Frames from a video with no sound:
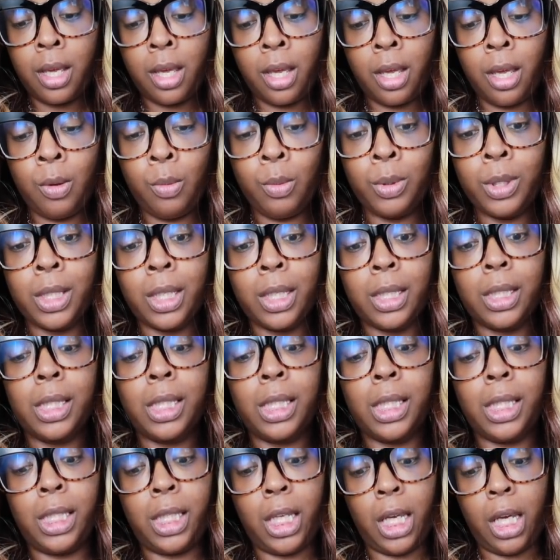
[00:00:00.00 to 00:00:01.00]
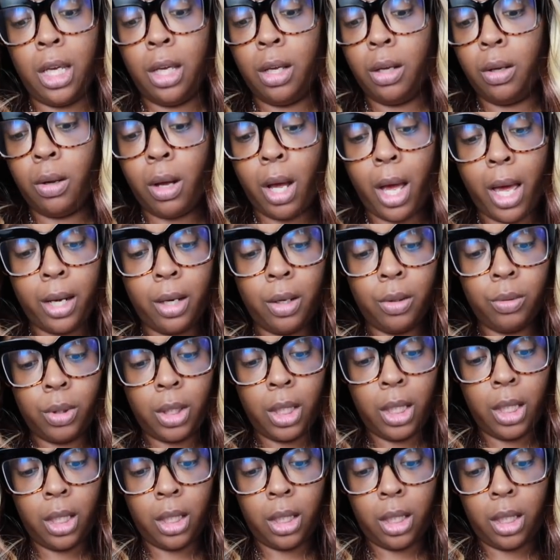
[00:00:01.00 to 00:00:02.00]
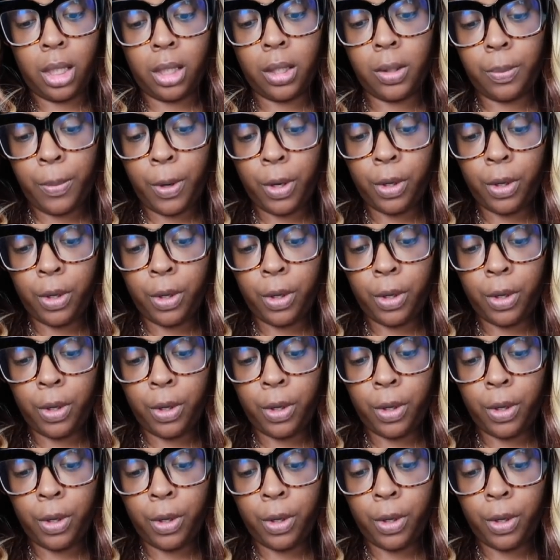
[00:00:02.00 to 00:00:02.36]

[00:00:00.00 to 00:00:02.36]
it was a steal. I don't think this